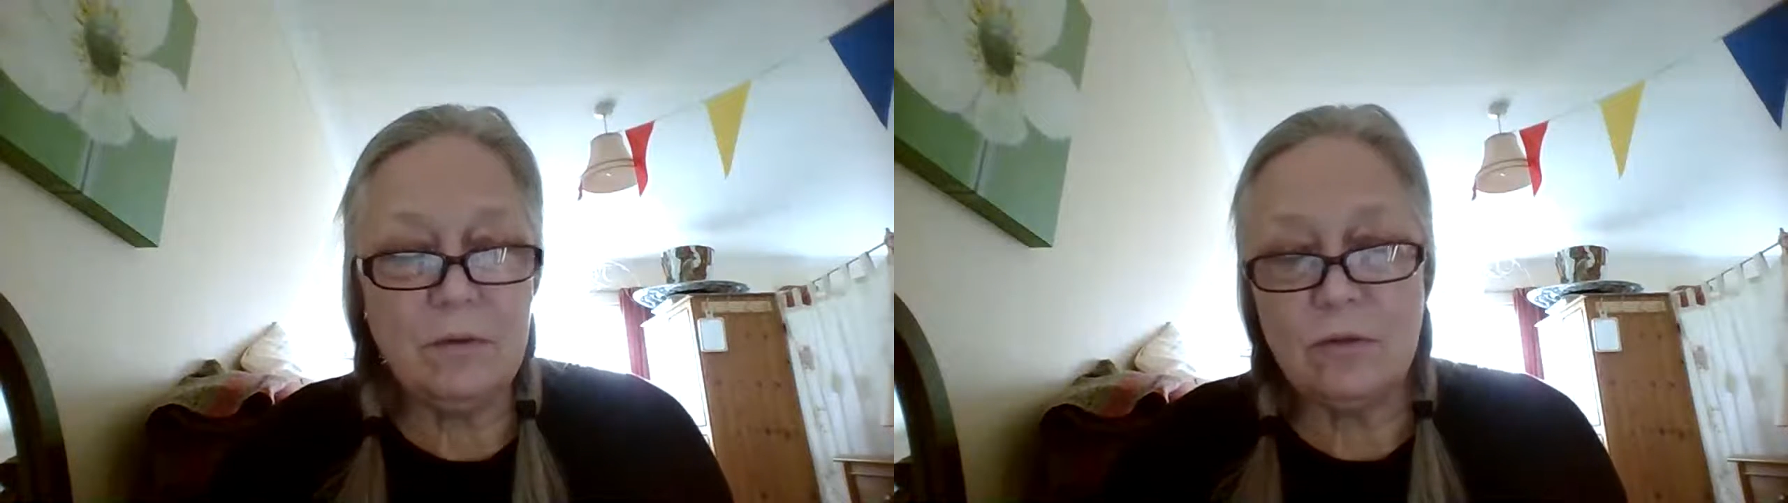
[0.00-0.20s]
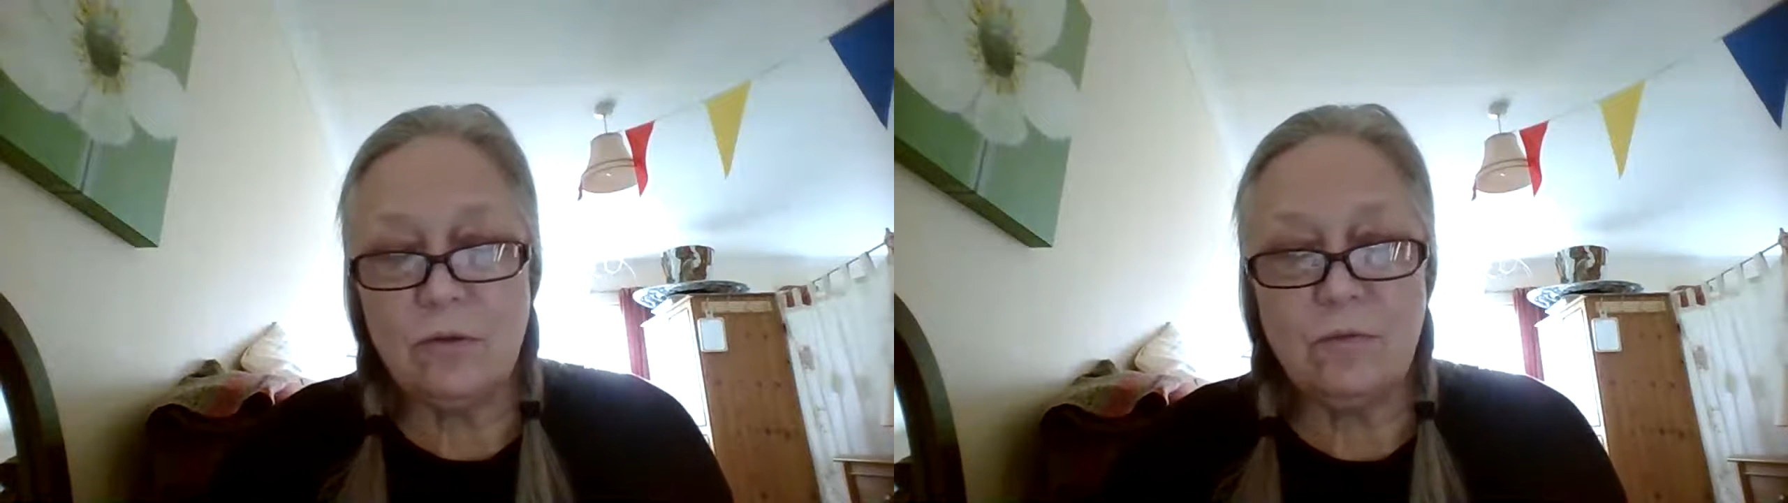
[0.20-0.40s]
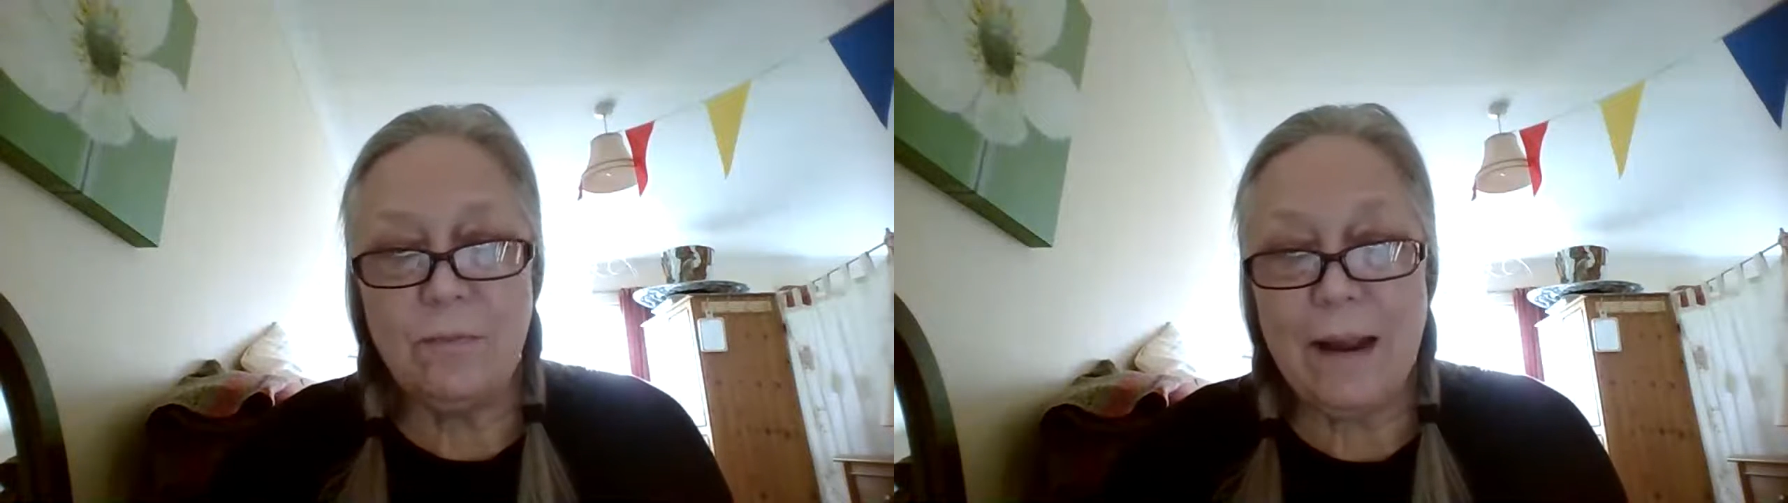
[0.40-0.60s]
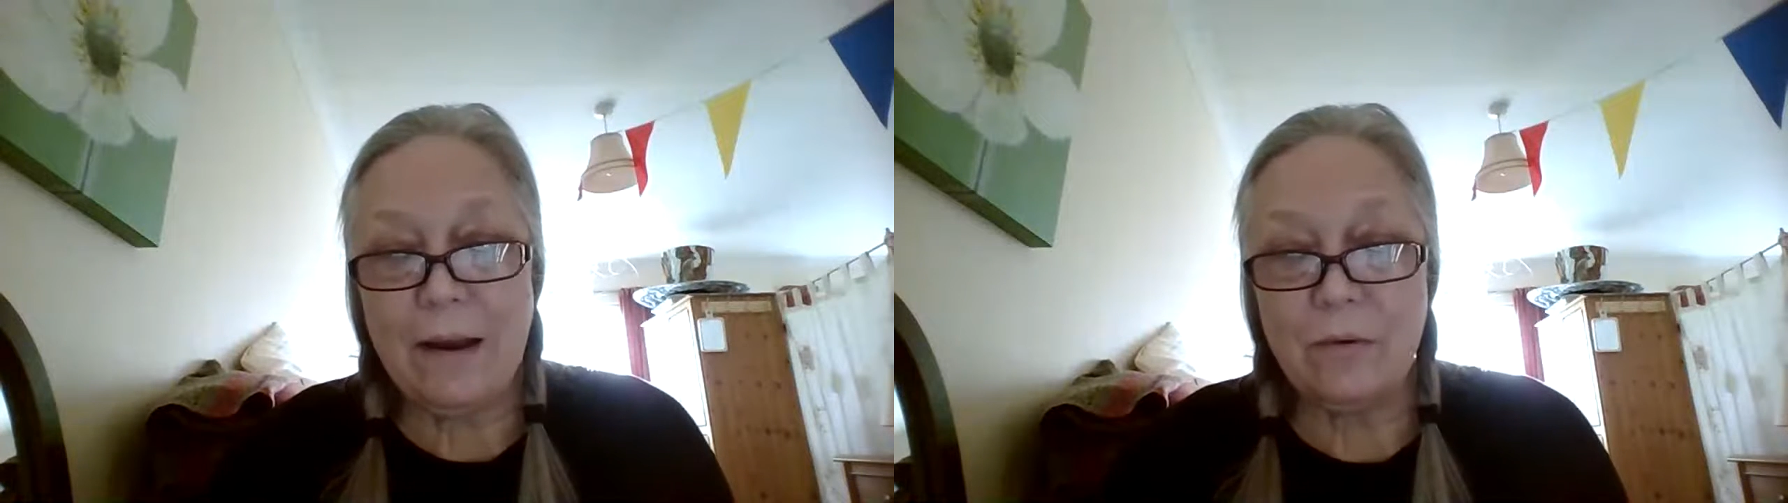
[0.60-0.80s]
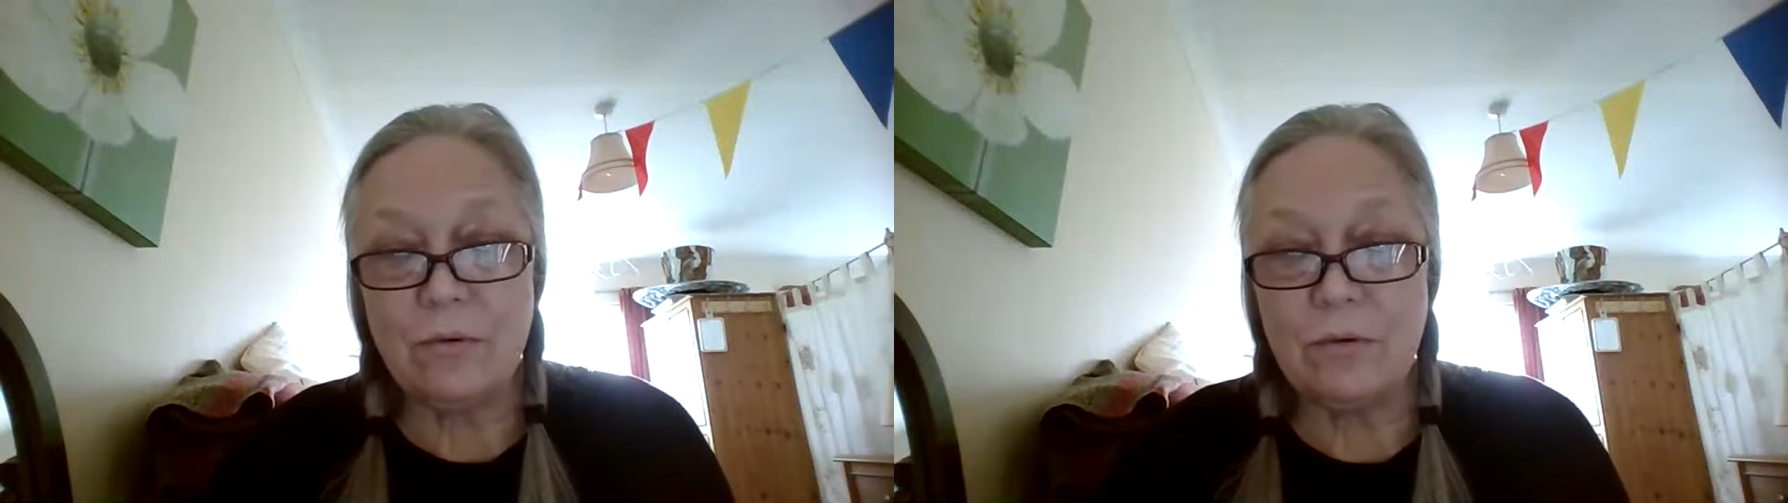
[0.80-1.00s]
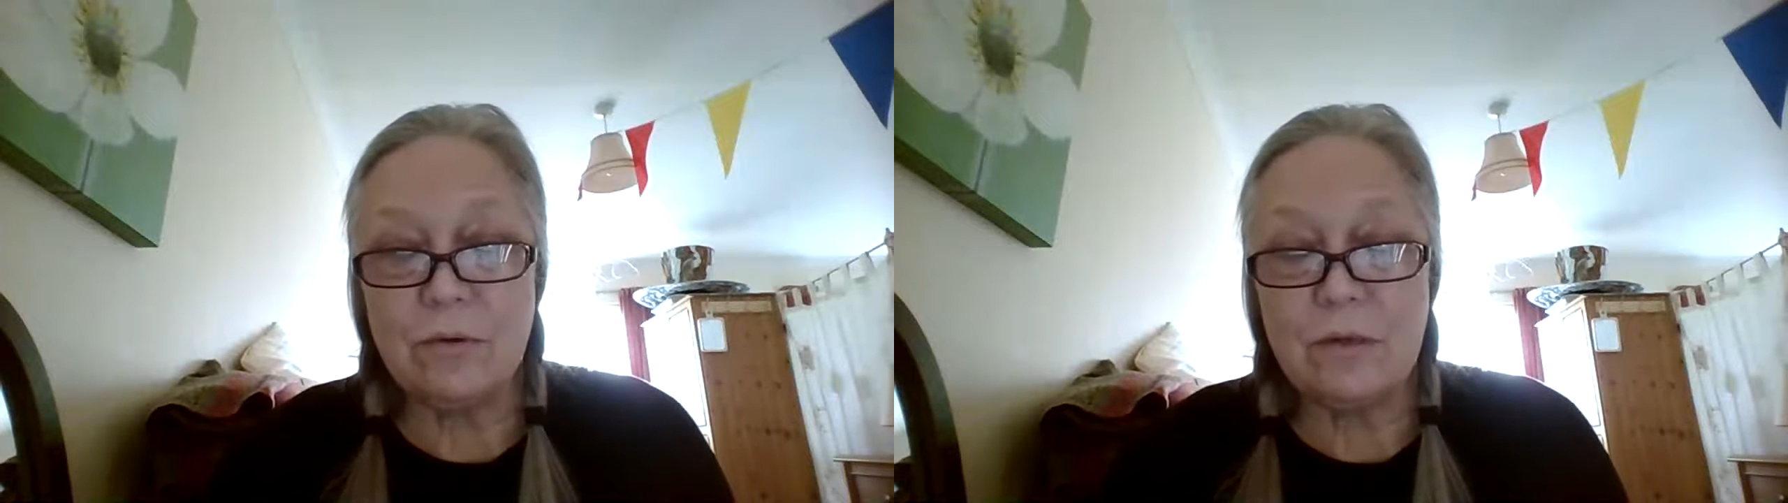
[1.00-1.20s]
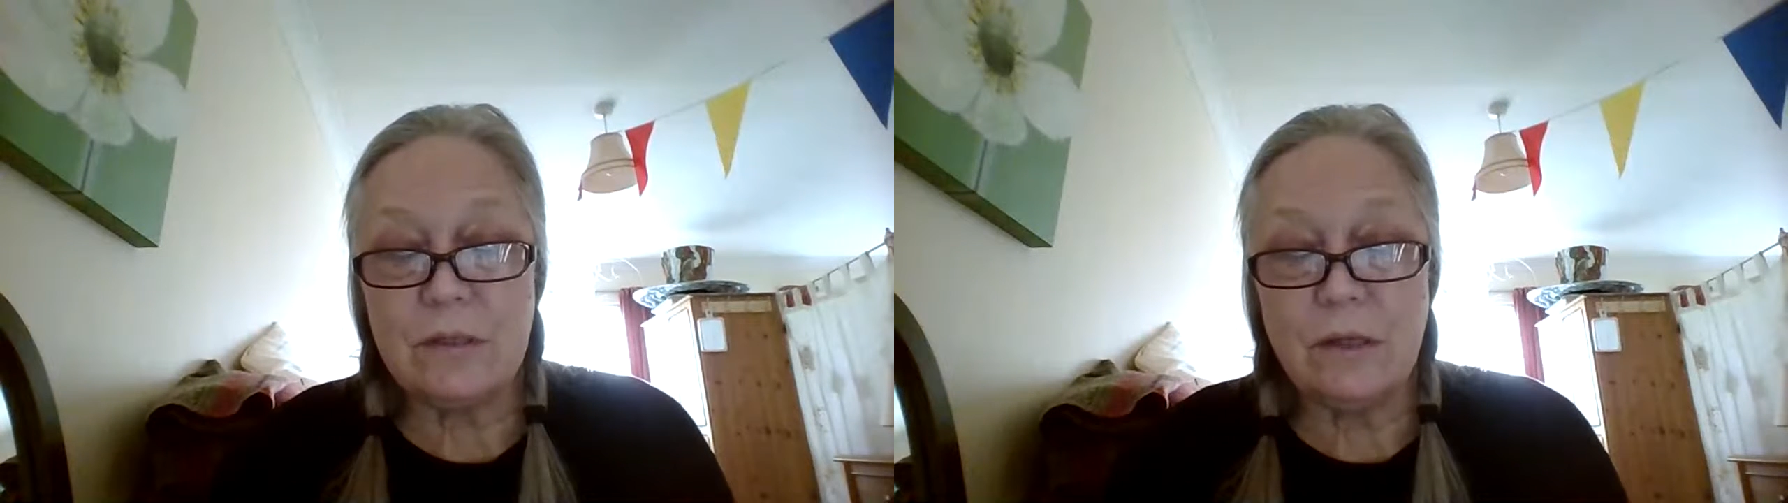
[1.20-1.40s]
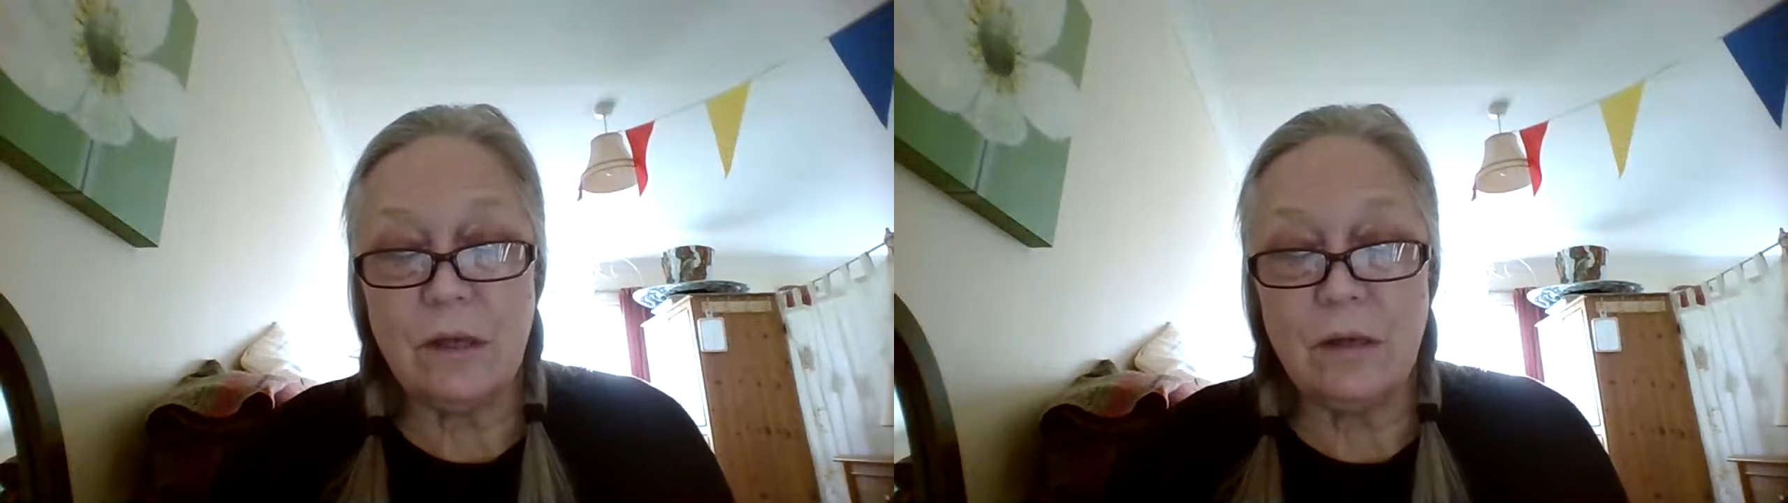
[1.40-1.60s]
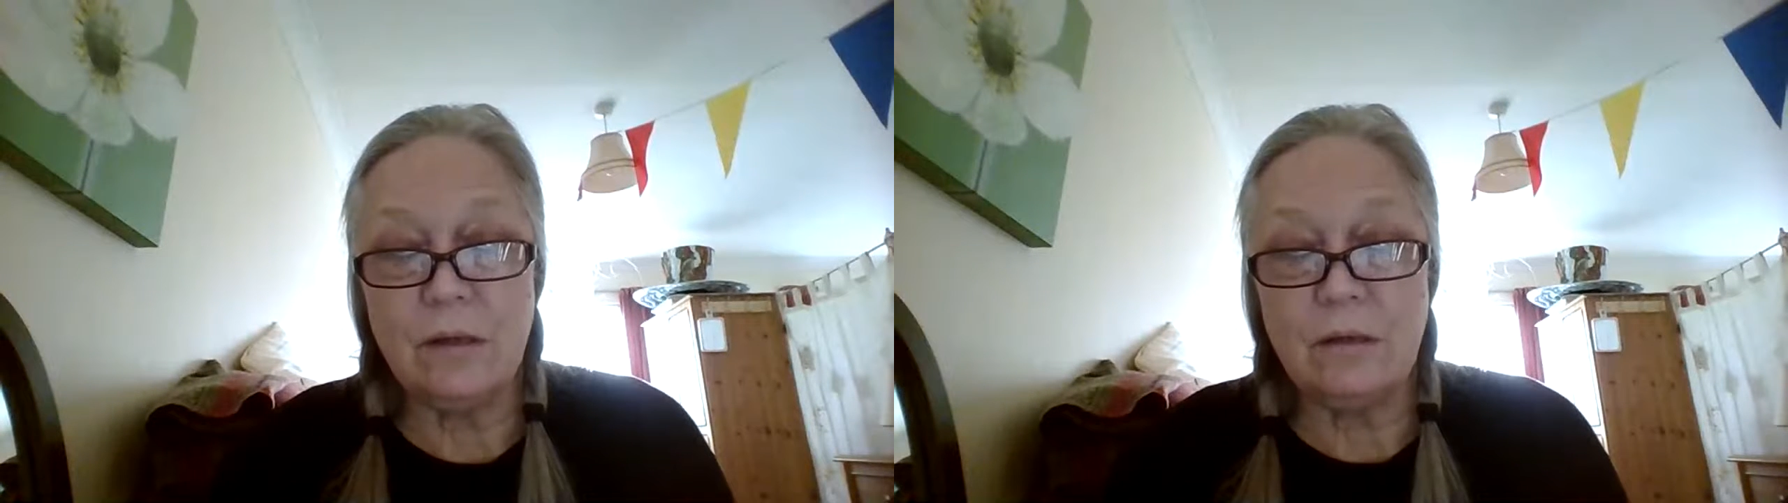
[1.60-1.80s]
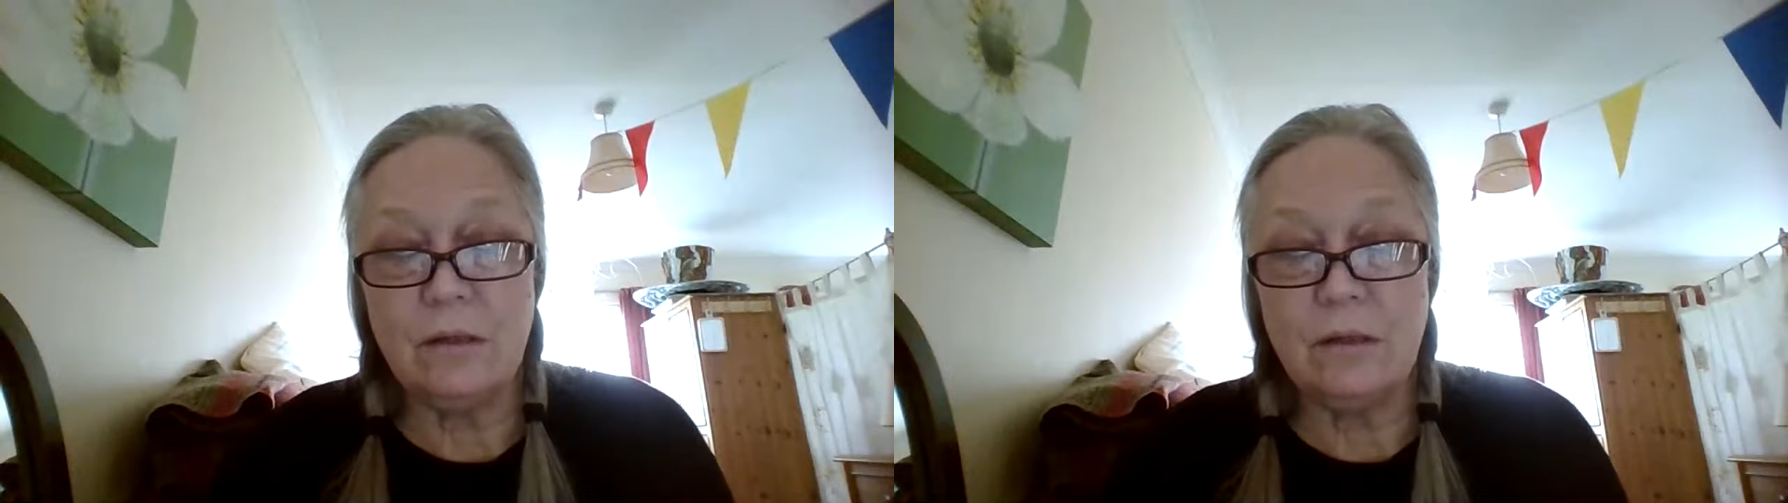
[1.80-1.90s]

sort of mound that's there.